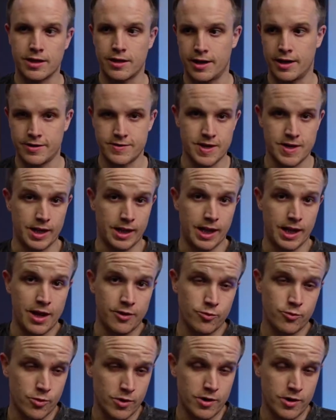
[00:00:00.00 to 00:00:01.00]
Could I say
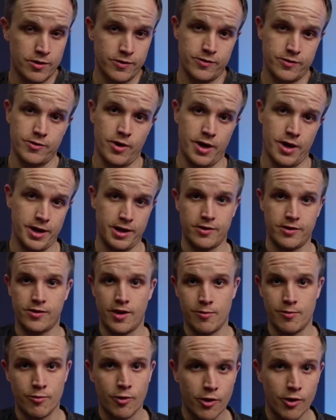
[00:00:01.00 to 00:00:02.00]
less words? Do I need to
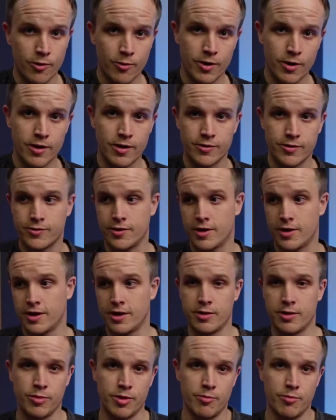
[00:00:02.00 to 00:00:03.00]
say more words? Do I
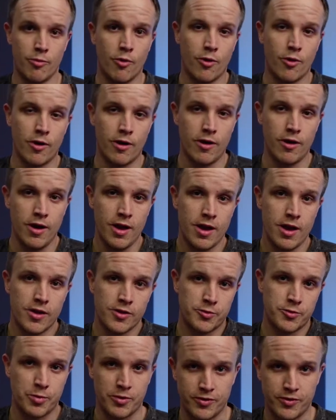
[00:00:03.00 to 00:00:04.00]
need to be more
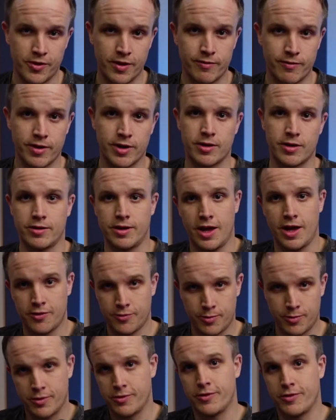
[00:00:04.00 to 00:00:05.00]
specific, less
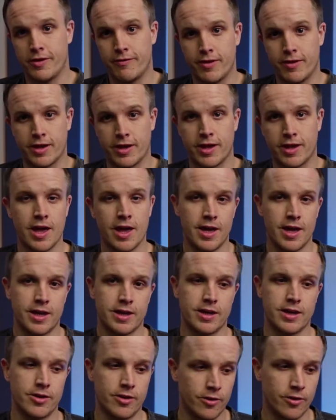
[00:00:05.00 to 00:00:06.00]
specific?
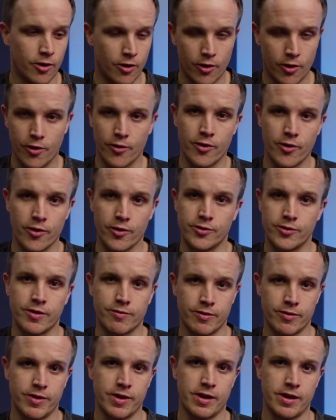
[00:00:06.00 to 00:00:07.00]
All those
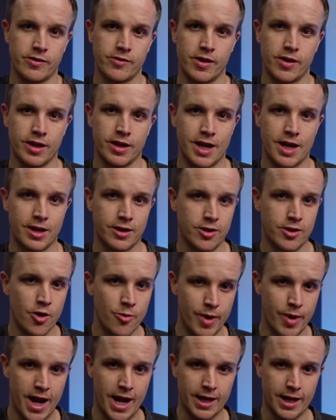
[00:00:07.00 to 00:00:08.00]
different things, and kind of go
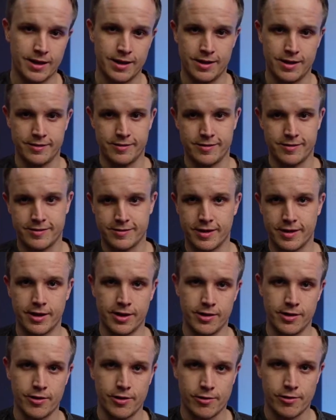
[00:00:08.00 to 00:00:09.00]
back and
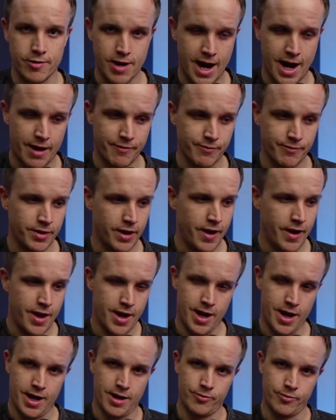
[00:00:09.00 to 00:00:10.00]
study your craft.
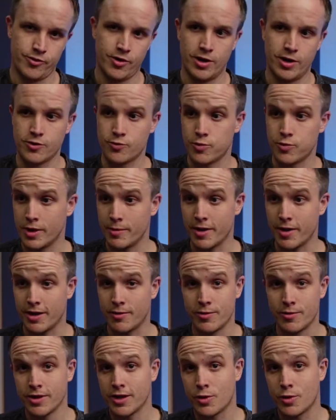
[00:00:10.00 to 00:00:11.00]
So I just want to make a
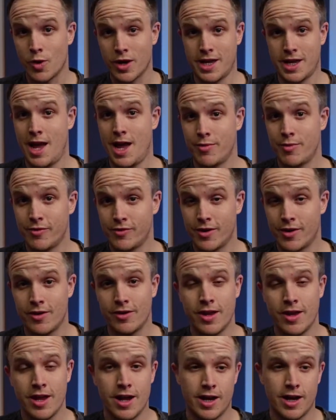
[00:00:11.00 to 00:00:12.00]
really quick
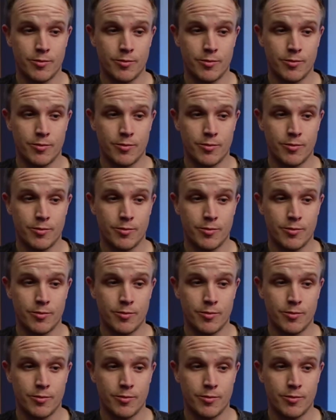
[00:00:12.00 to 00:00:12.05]
episode.